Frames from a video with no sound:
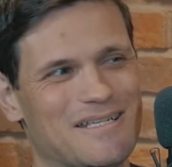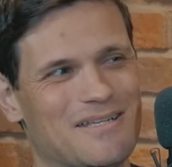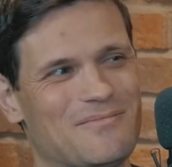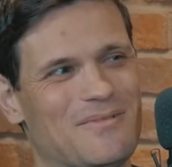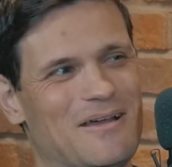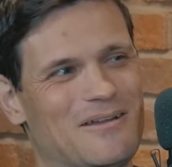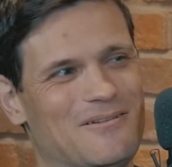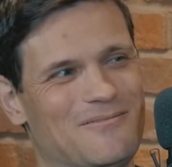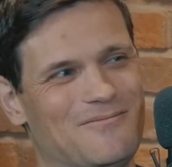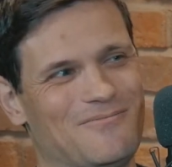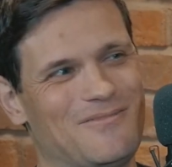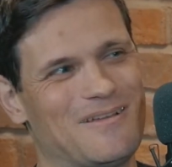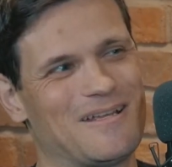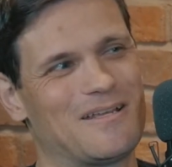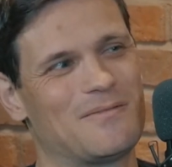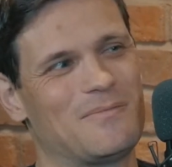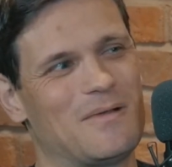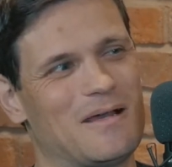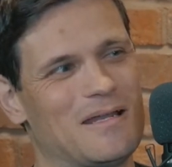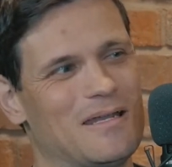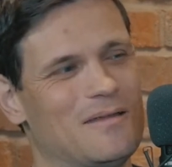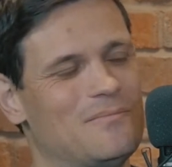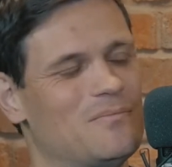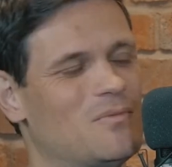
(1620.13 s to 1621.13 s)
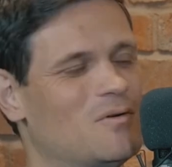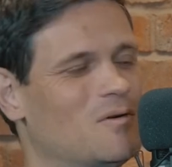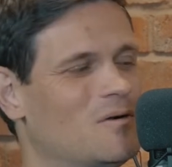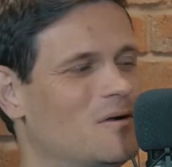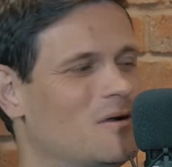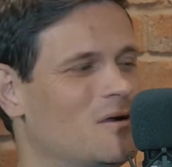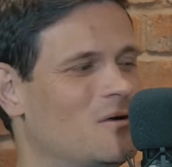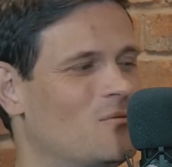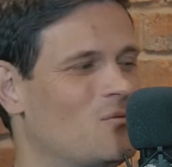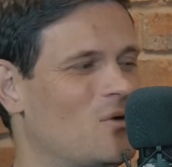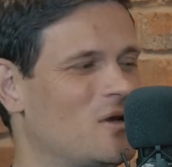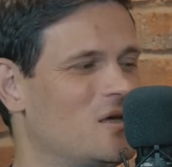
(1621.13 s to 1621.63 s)
You might not think about it,
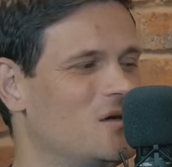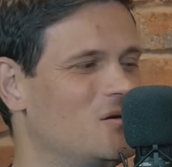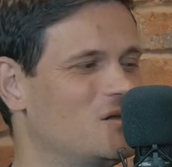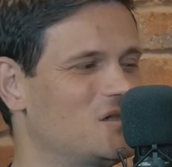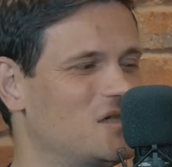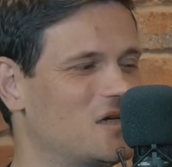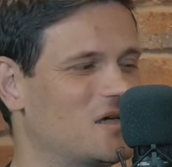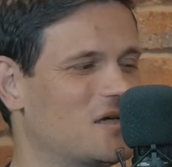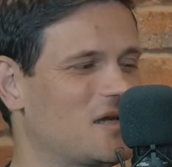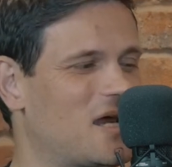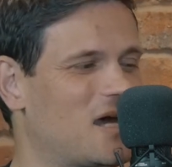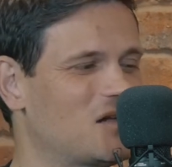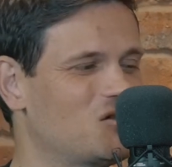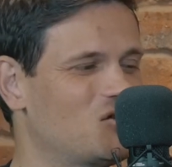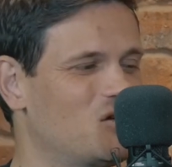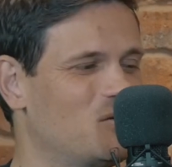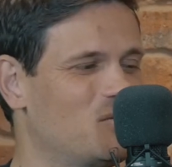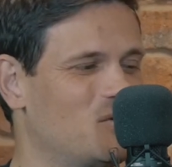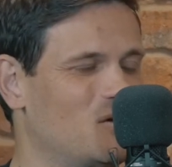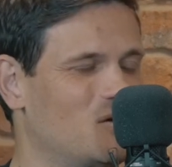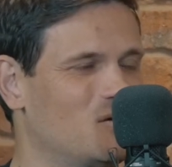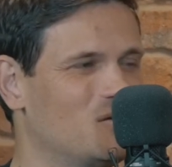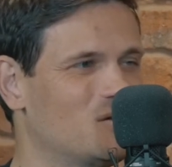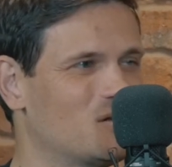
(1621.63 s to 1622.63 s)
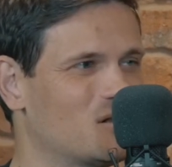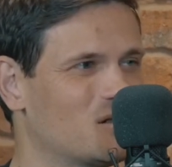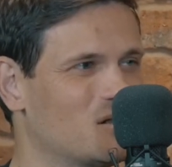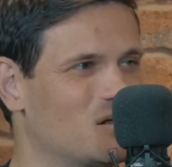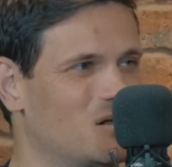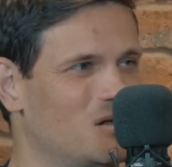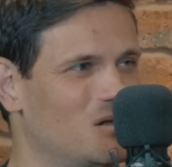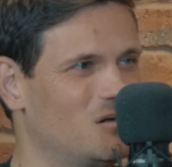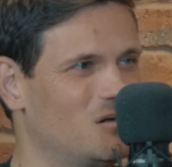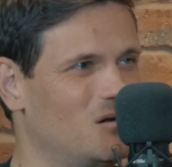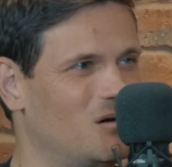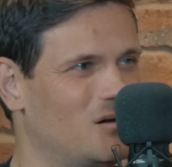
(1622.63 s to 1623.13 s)
but when you stick an attribute
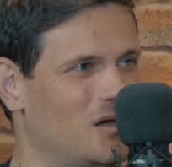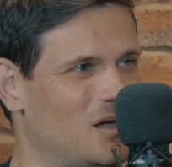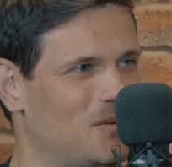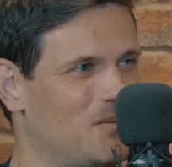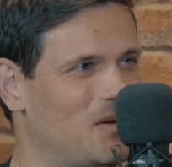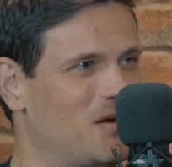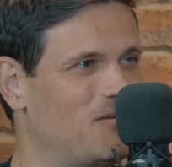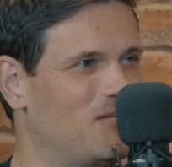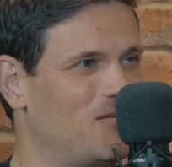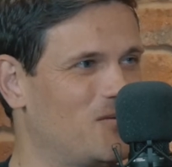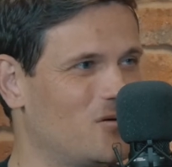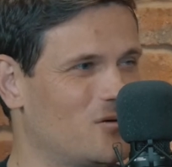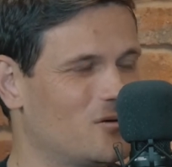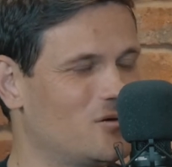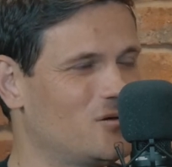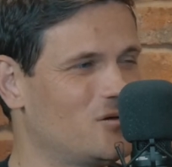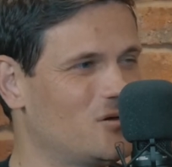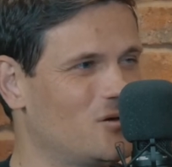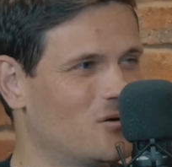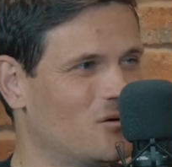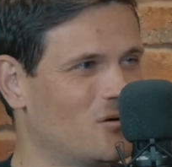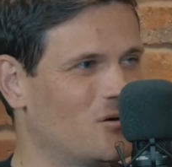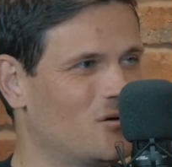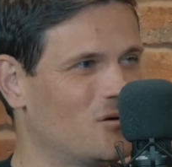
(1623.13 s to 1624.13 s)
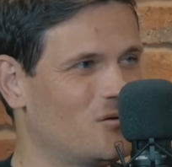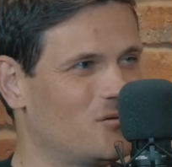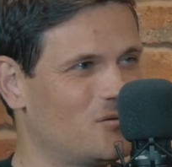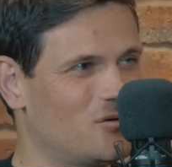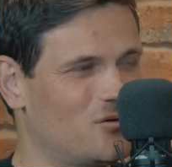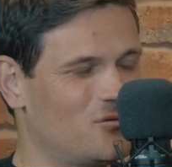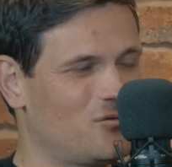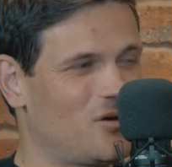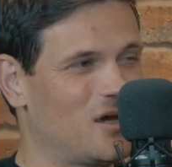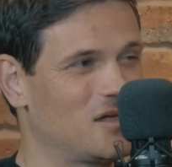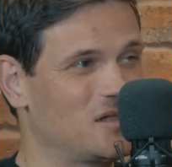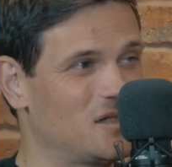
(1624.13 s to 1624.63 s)
on a method, you're
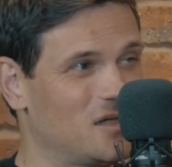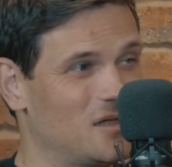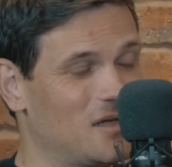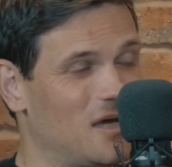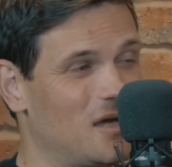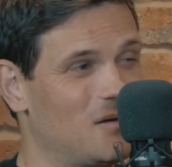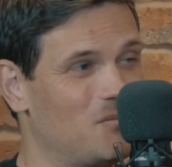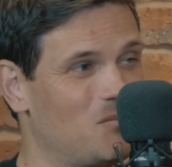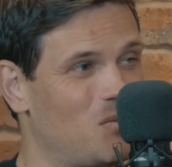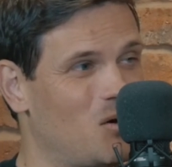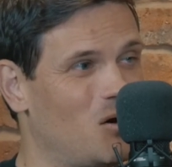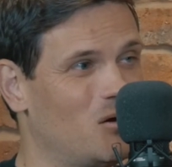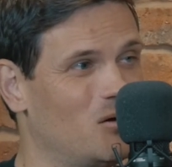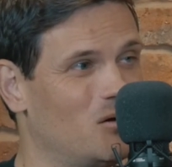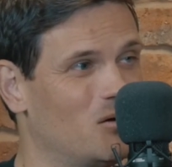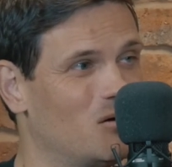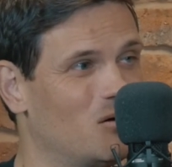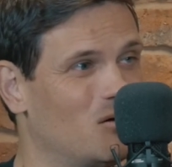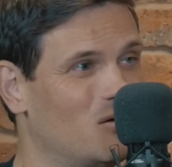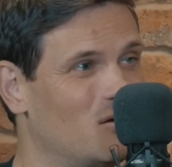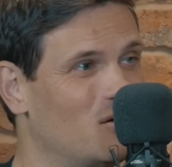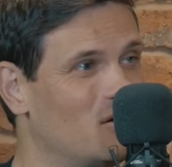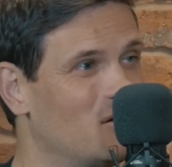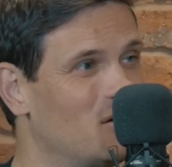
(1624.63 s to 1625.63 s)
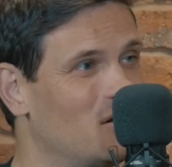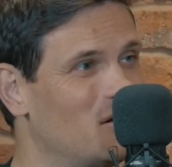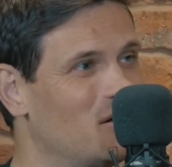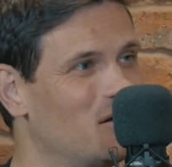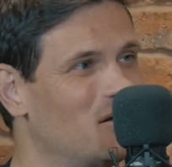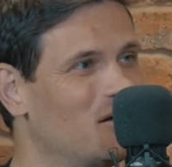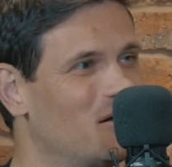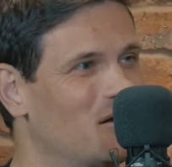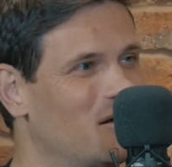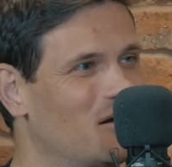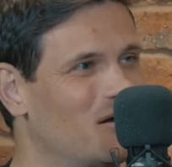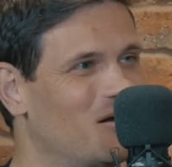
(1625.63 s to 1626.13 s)
creating a point cut
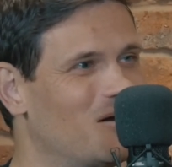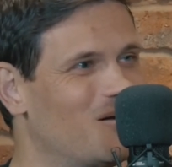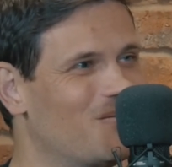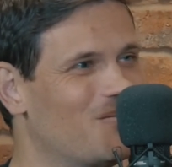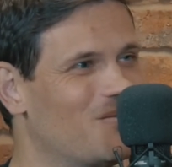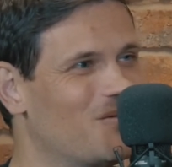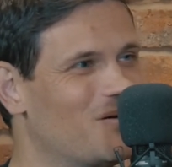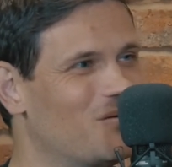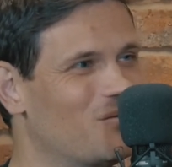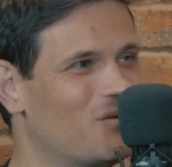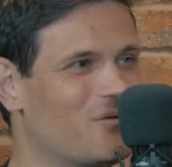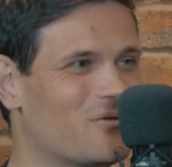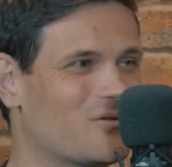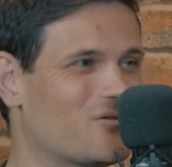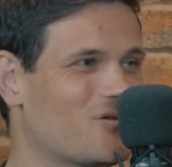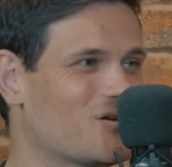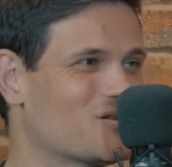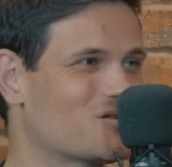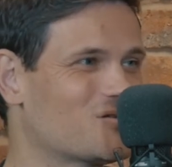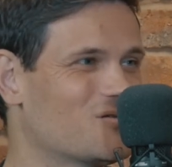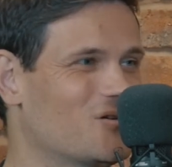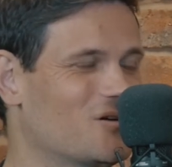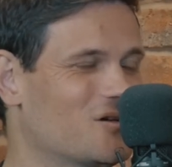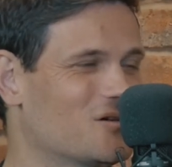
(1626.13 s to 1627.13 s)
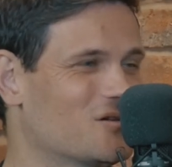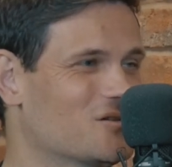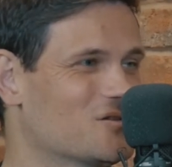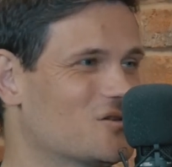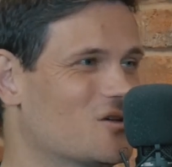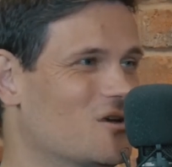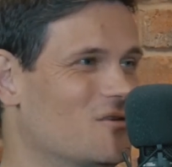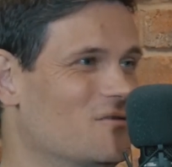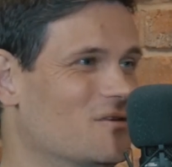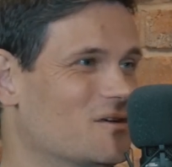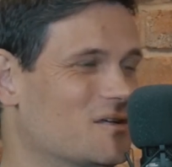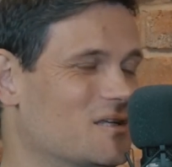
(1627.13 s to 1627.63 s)
with a cross-cutting
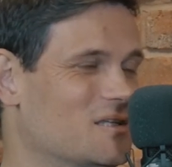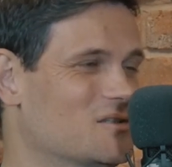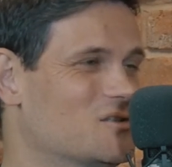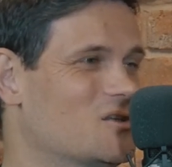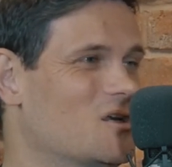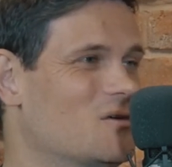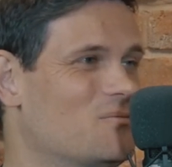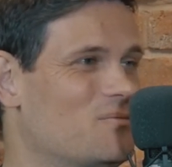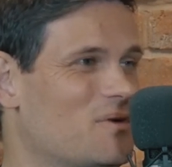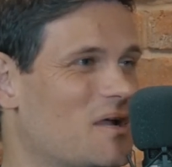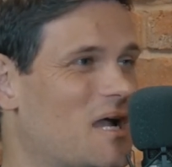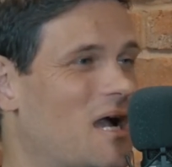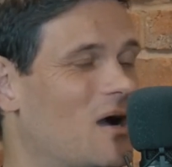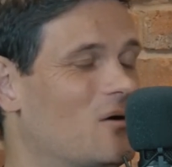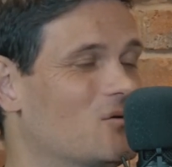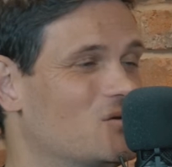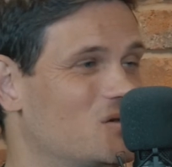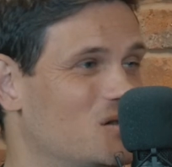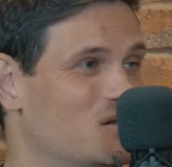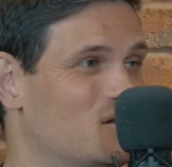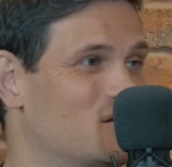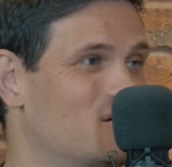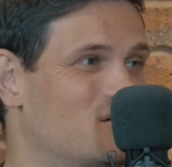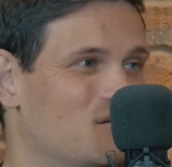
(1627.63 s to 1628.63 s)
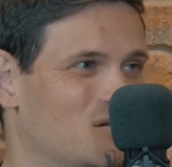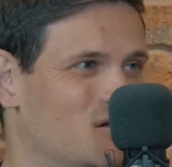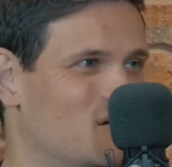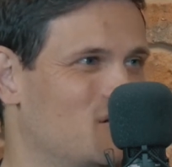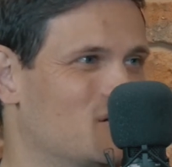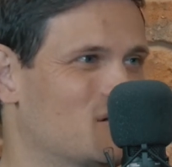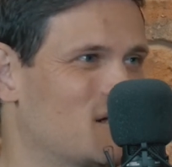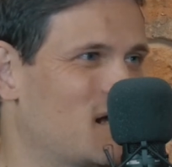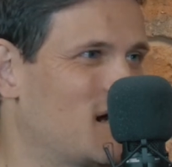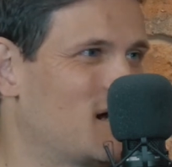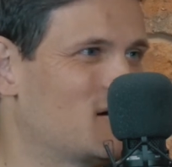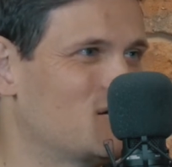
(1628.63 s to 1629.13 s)
concern that can interpret how to
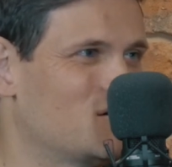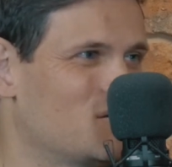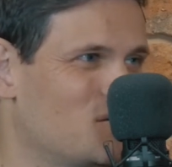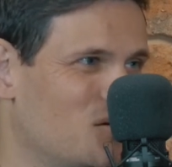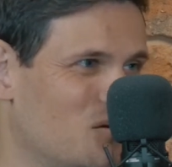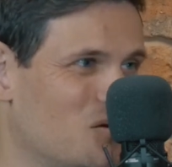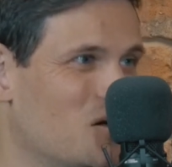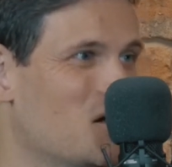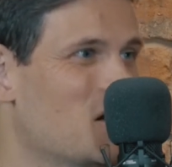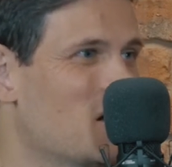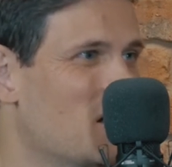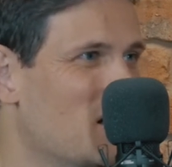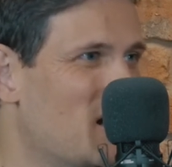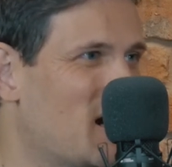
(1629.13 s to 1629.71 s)
use that attribute.